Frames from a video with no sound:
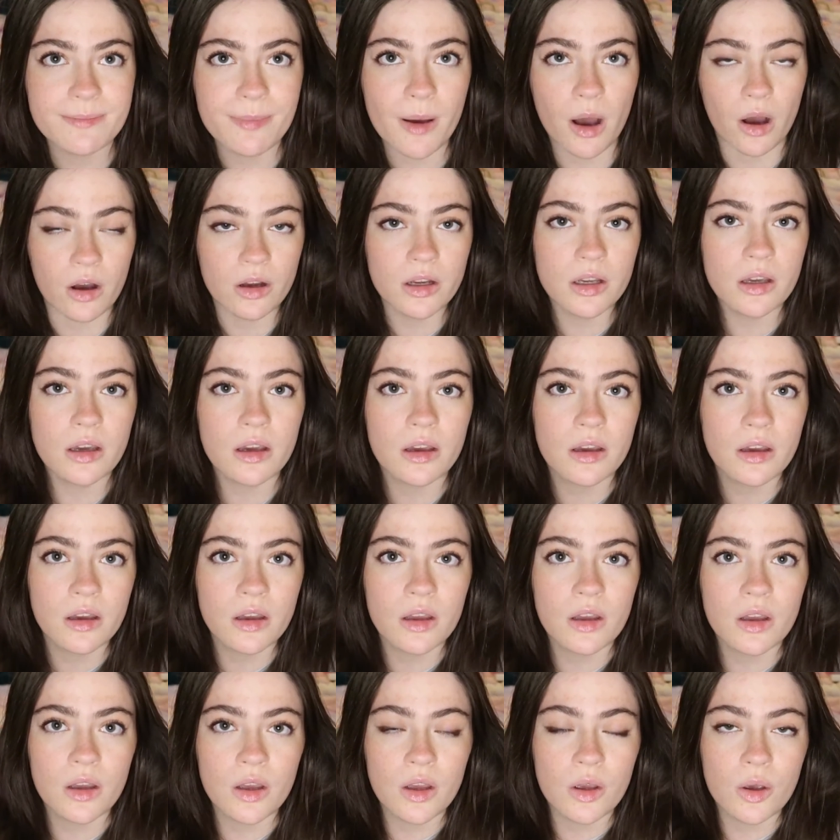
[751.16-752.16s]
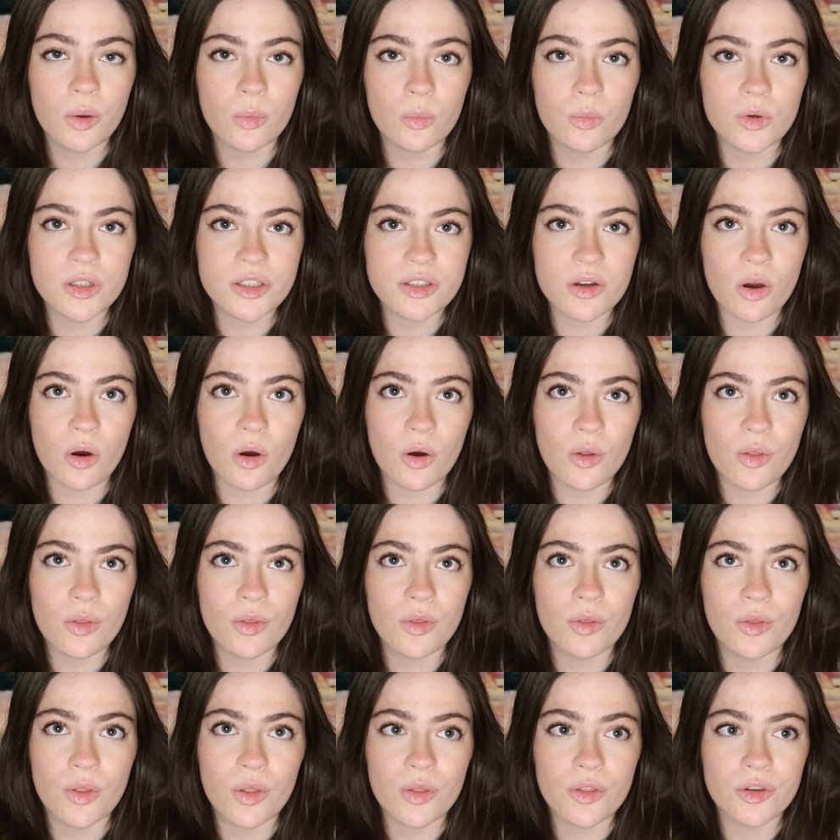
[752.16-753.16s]
bug was
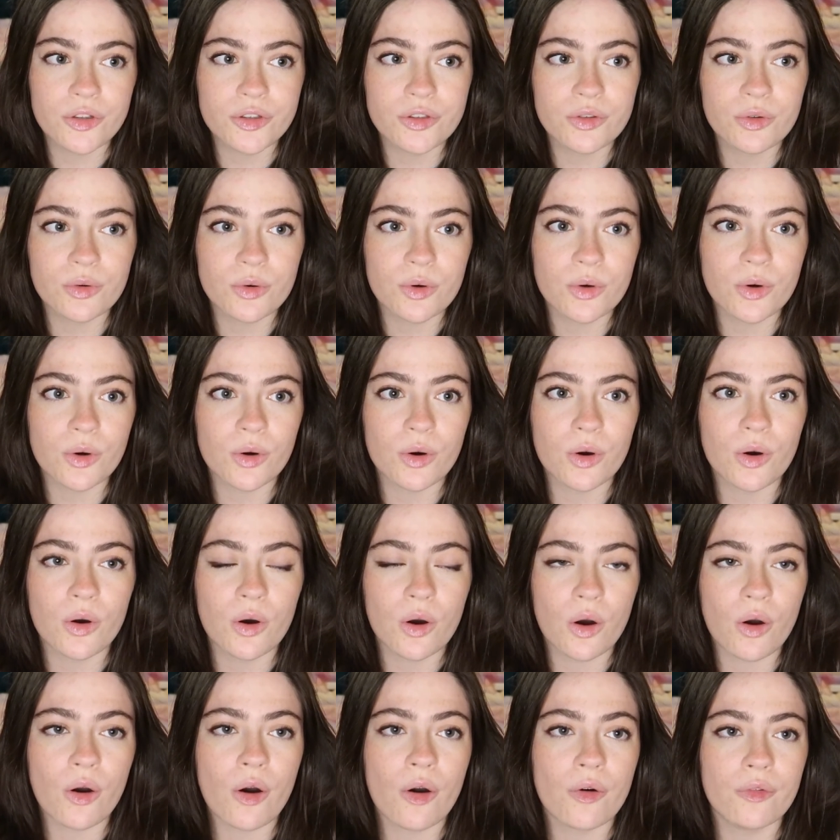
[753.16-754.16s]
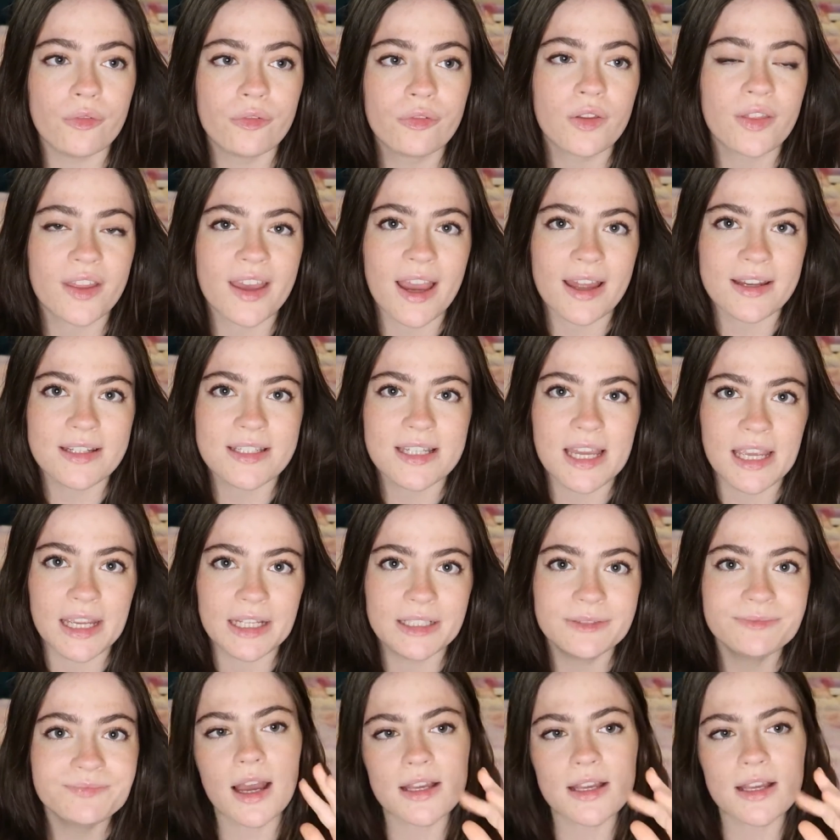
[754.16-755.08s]
on the door of the canteen.